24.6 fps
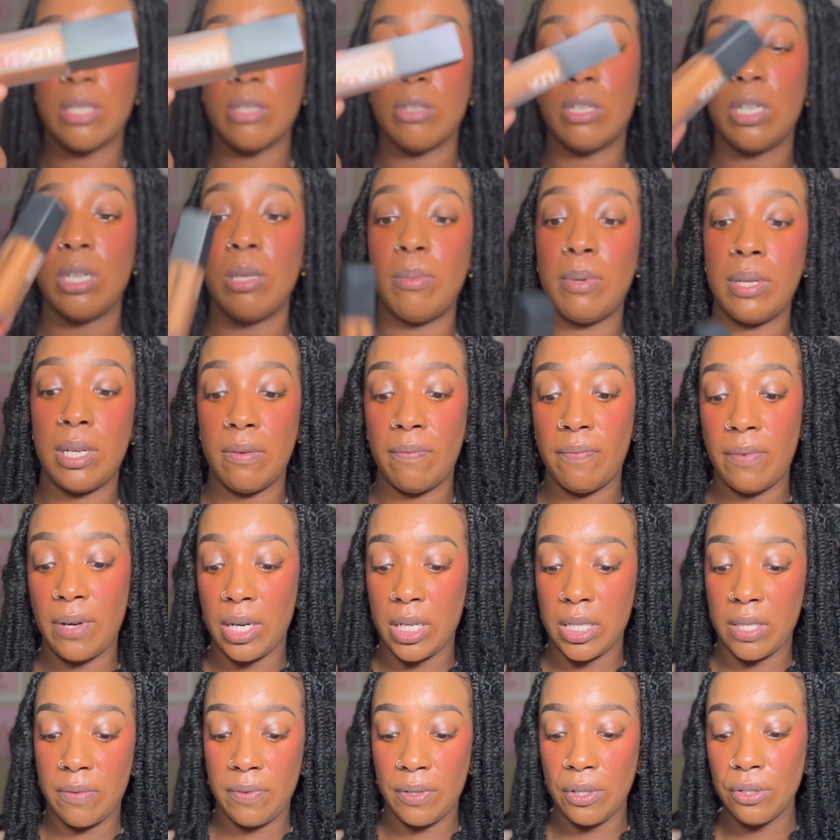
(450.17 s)
going to be the
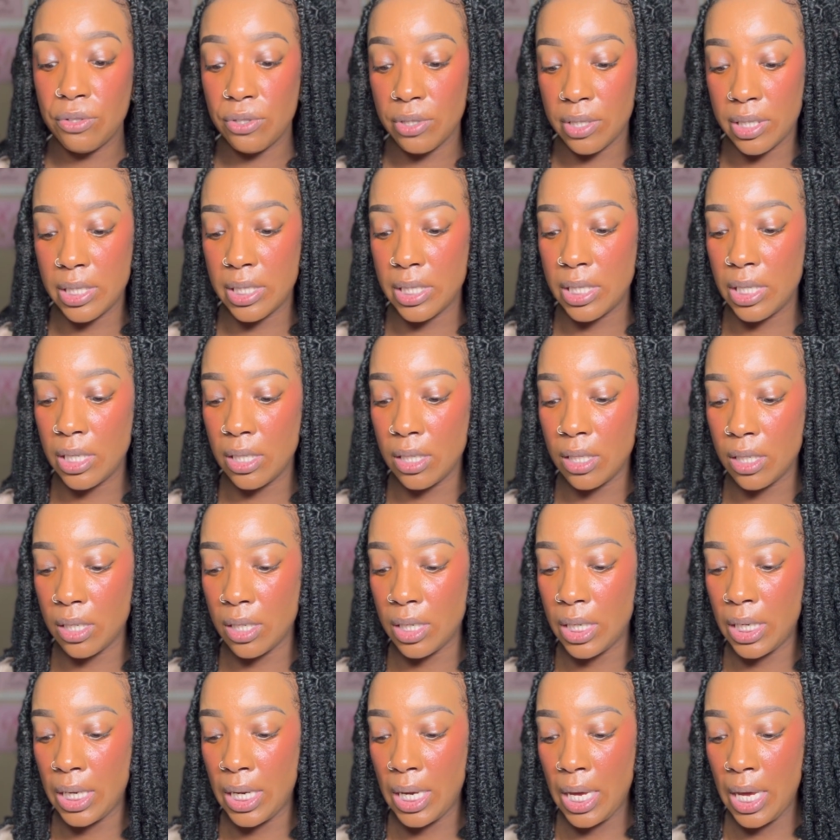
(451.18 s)
Fox Filter
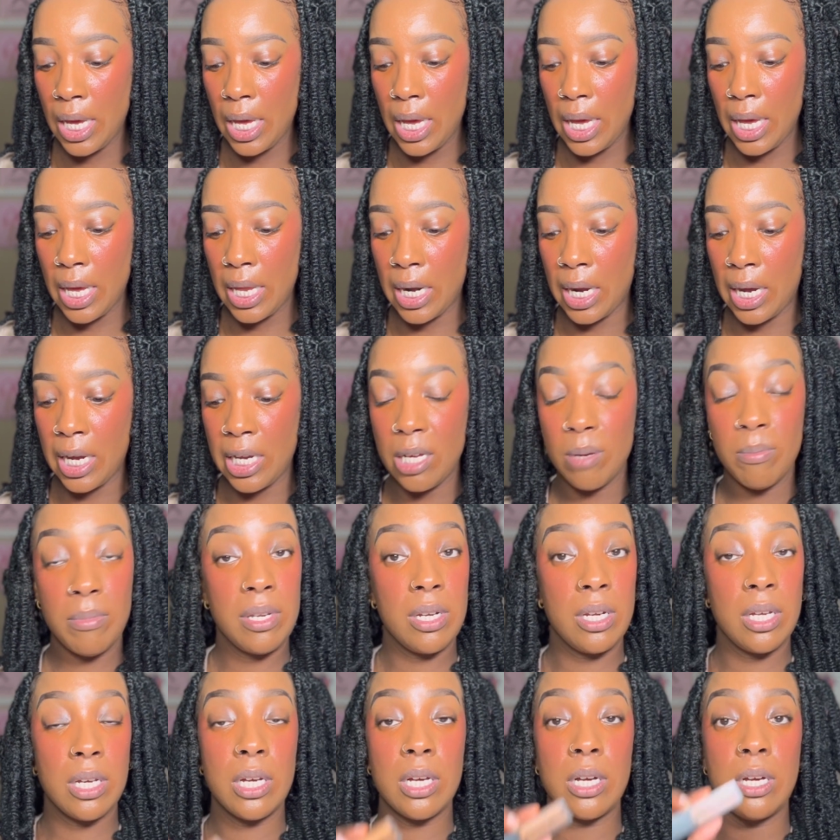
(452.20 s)
concealer, and I am
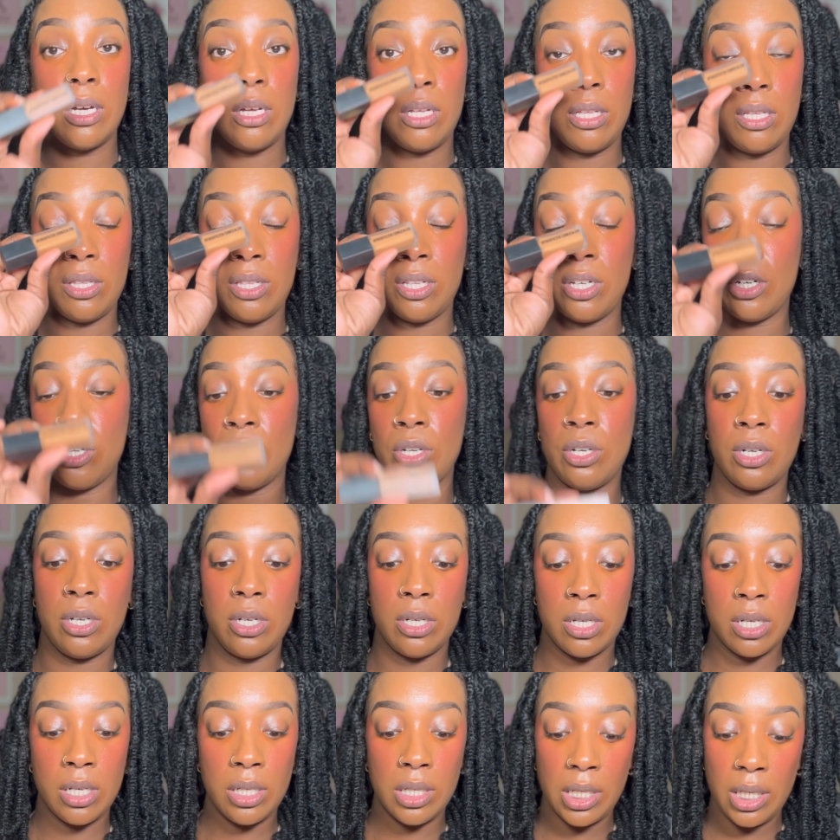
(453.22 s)
in the color
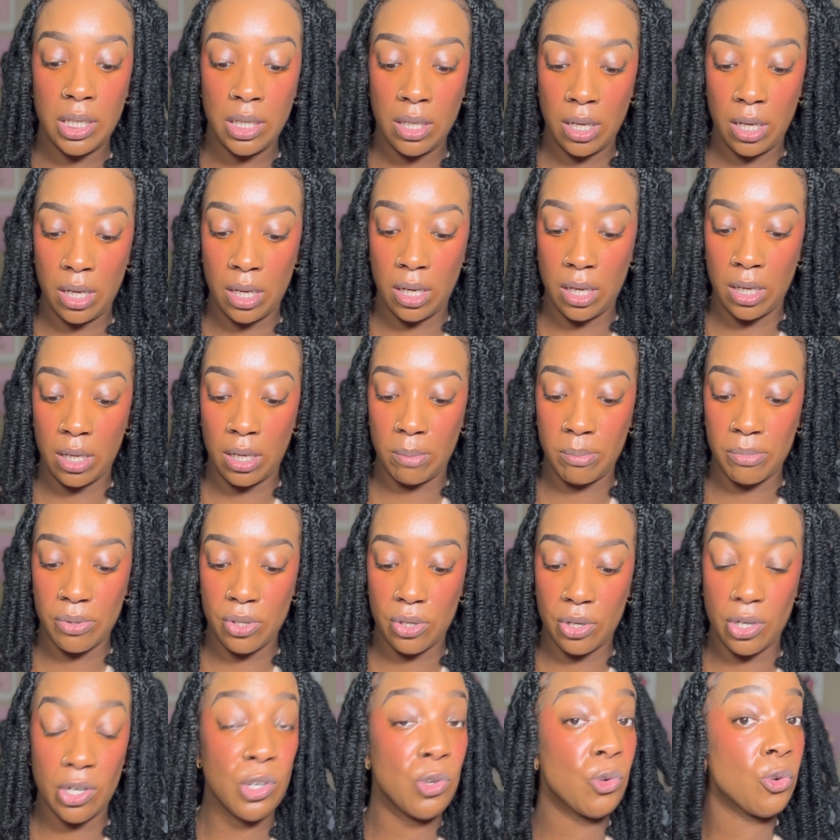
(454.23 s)

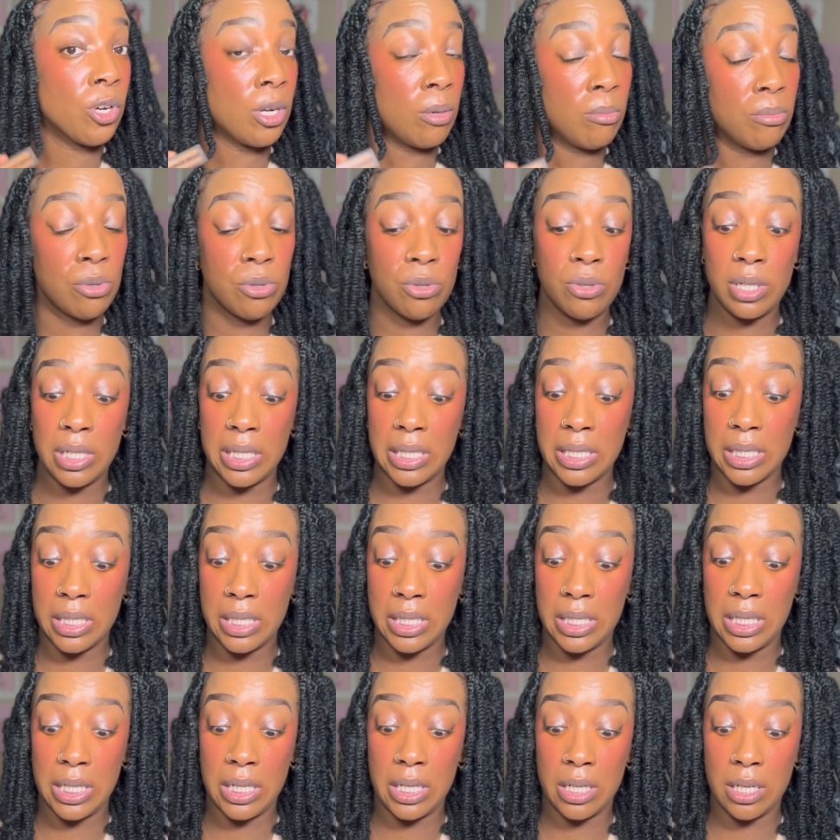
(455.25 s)
Crumble, and this
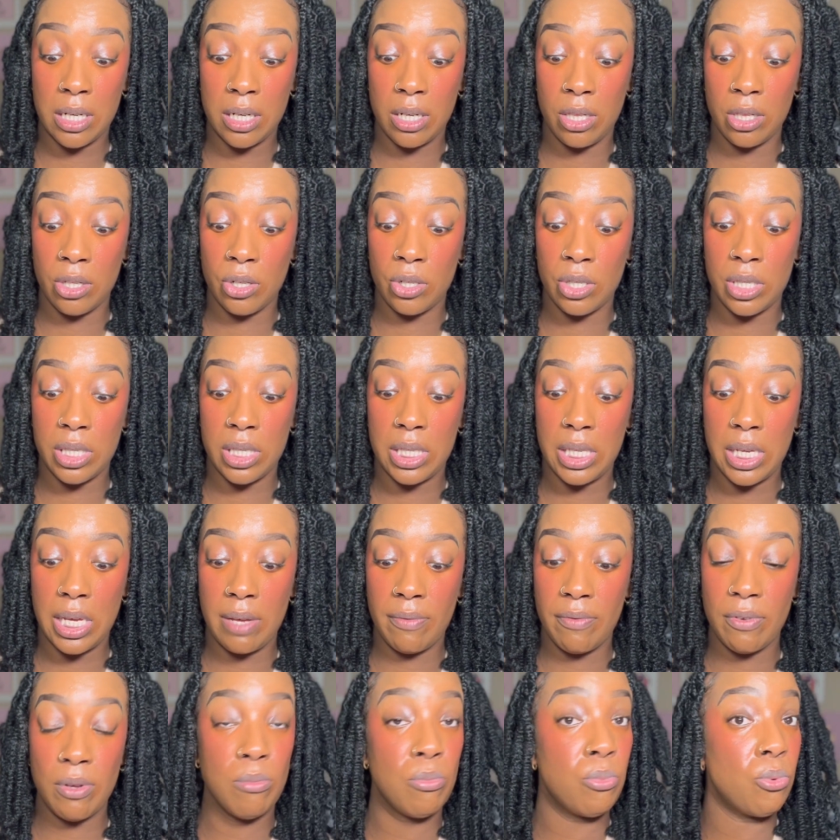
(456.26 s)
is in the color
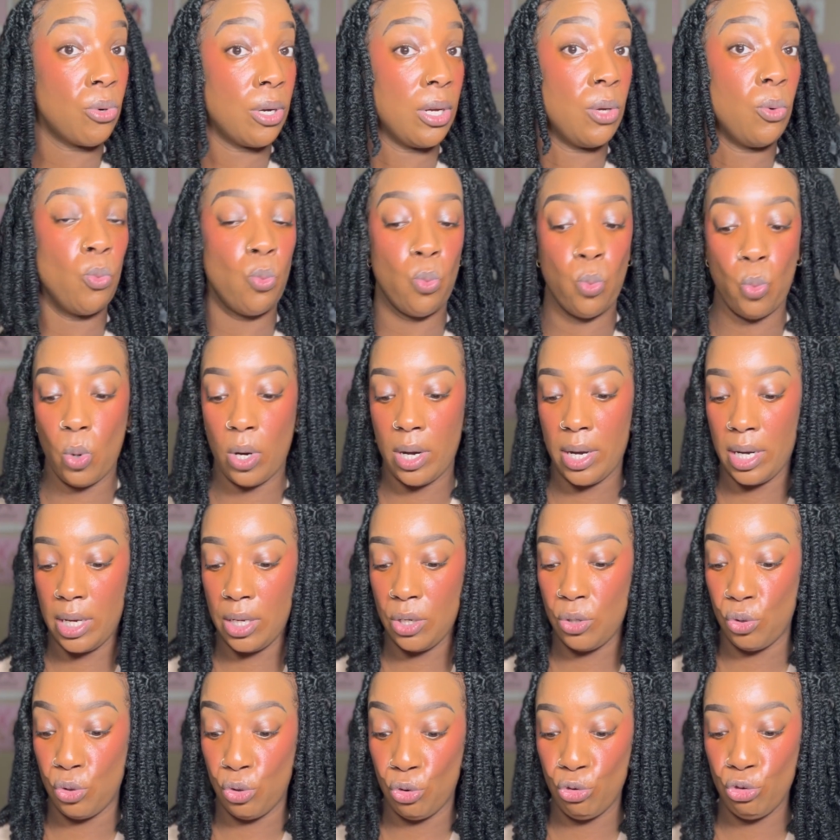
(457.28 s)
7.1
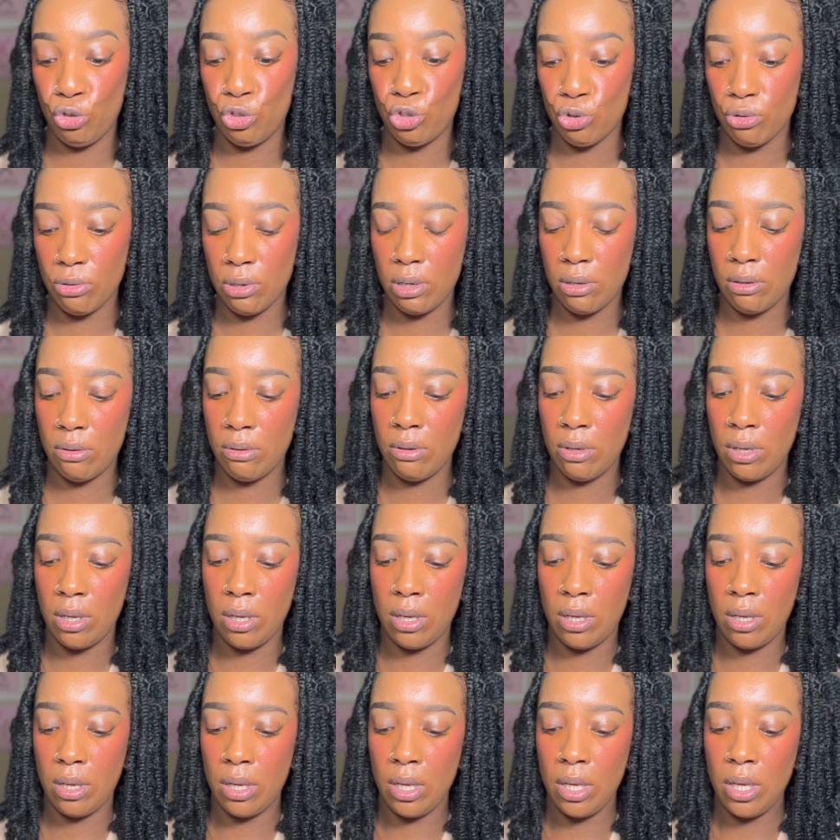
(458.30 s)
Neutral.
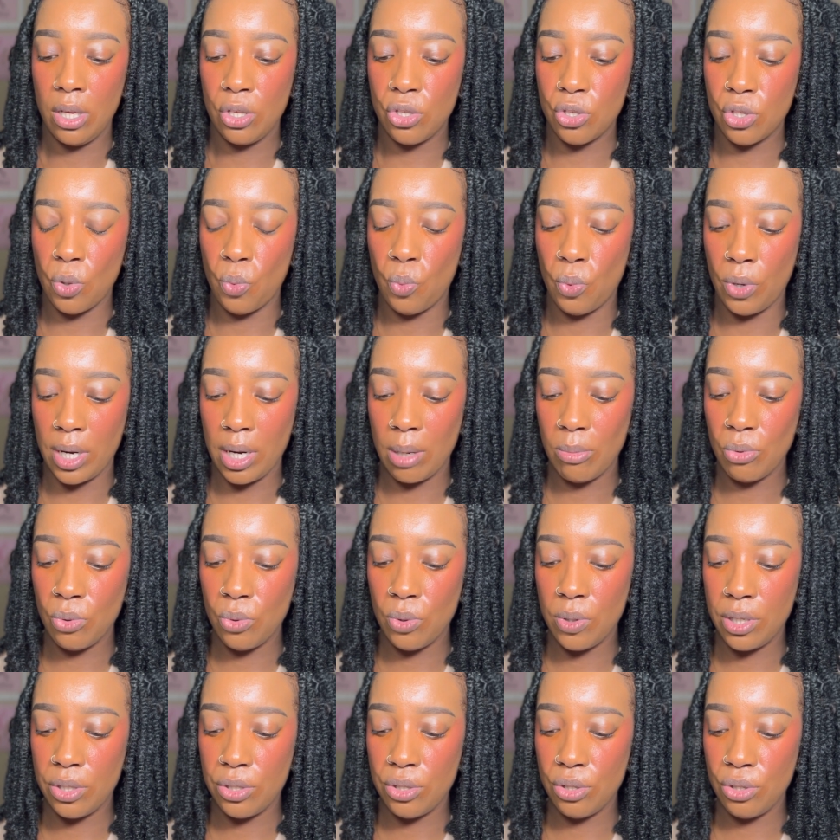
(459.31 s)
So what I'm
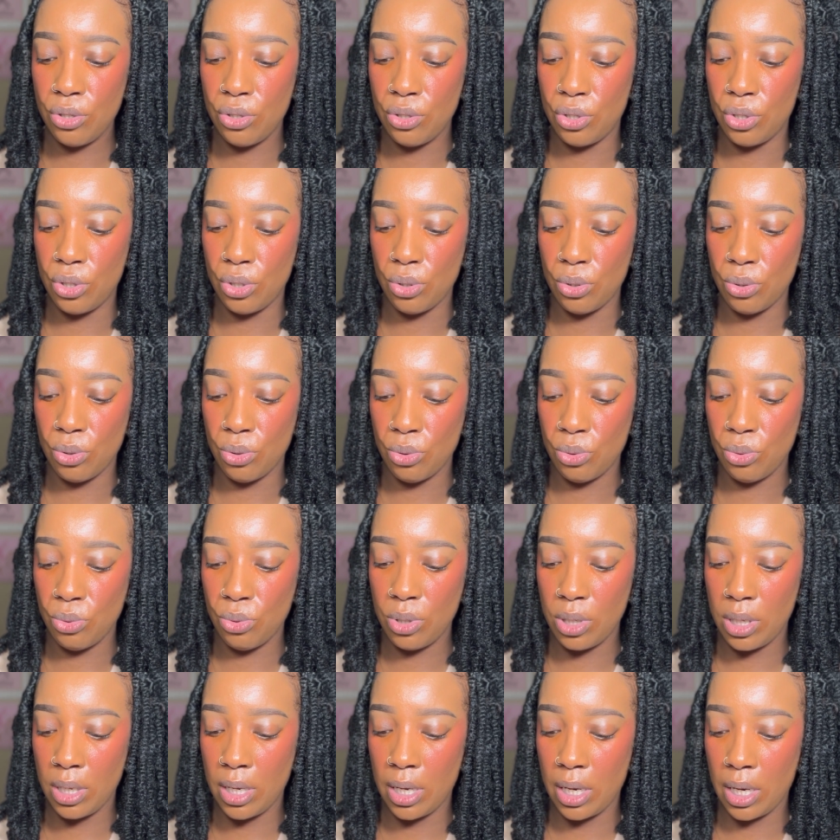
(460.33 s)
going to do,
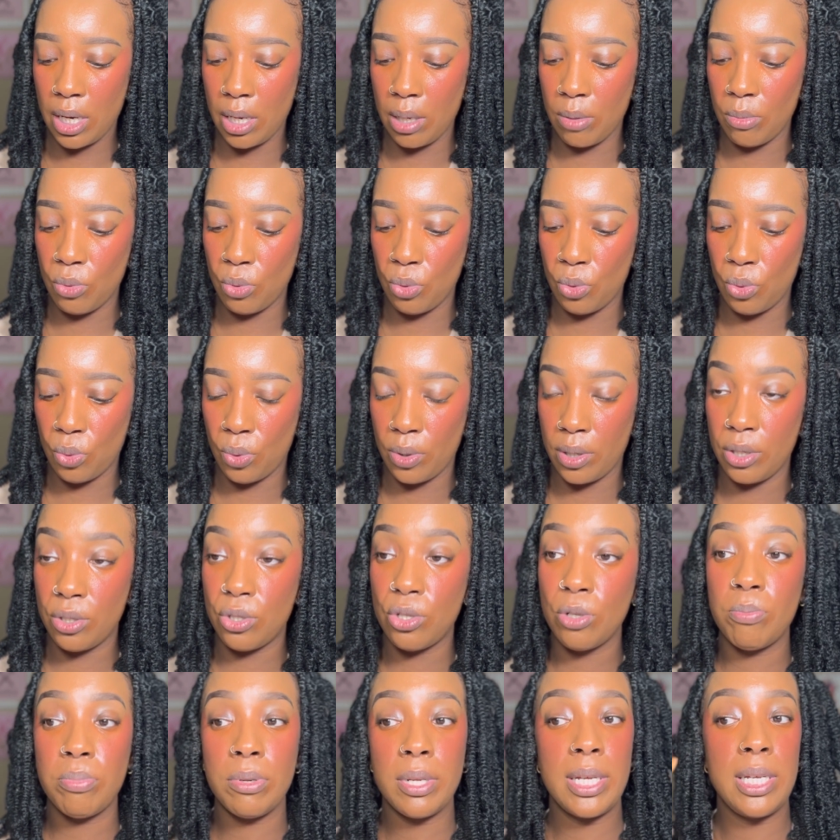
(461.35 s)
I'm going
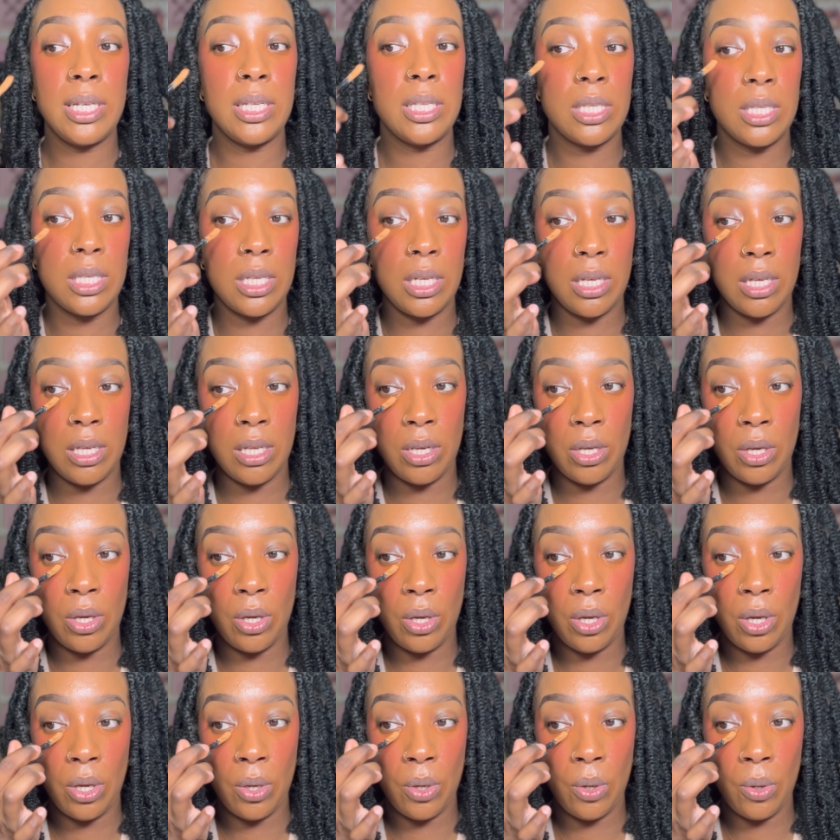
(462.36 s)
to place it
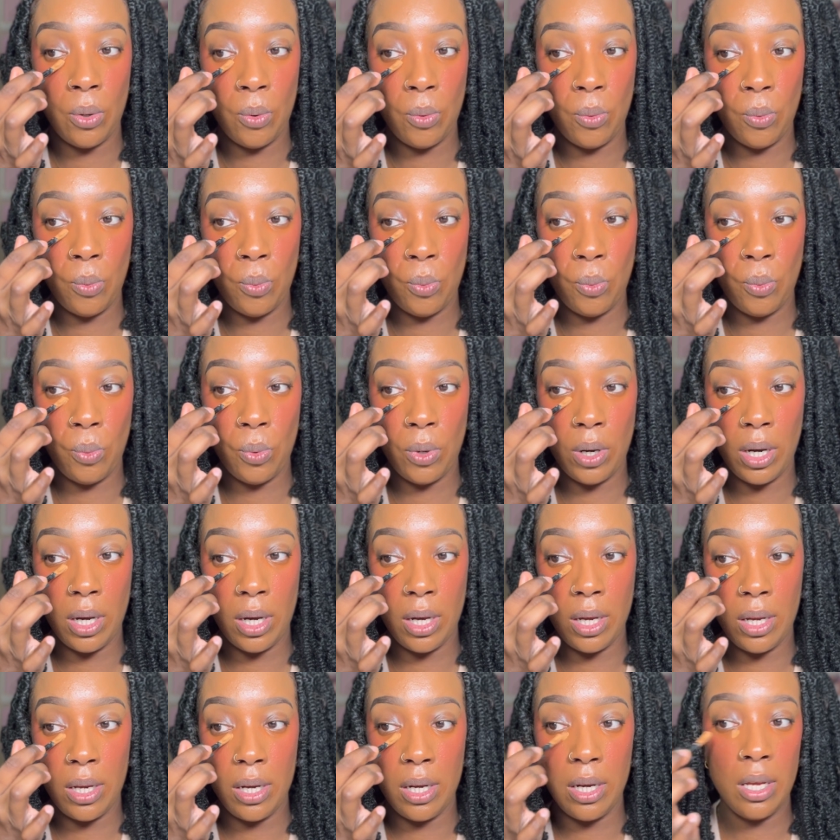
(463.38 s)

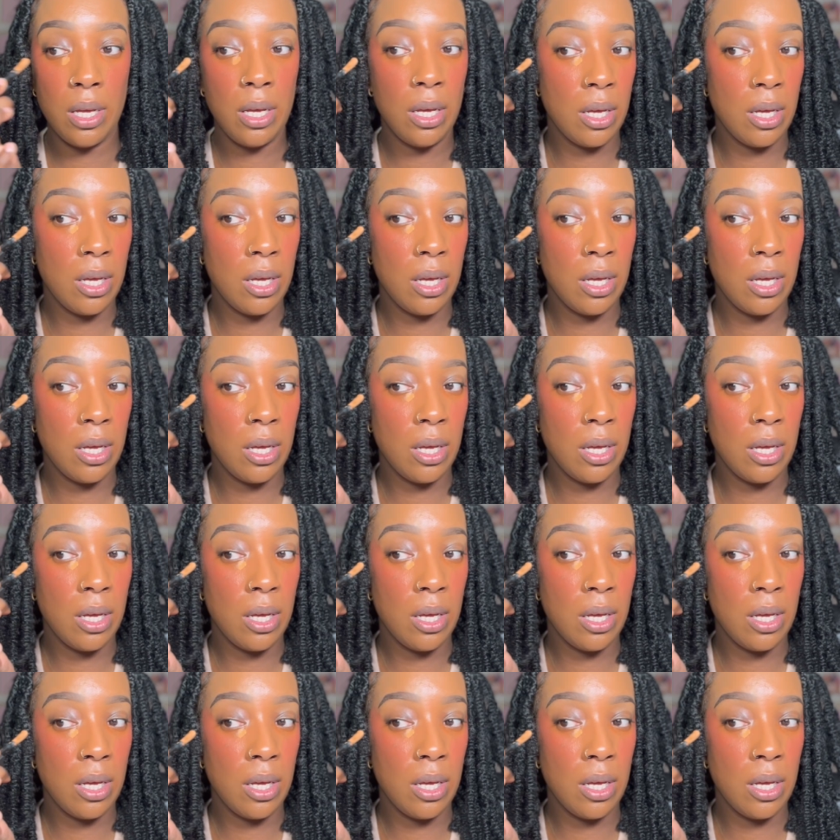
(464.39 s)
1,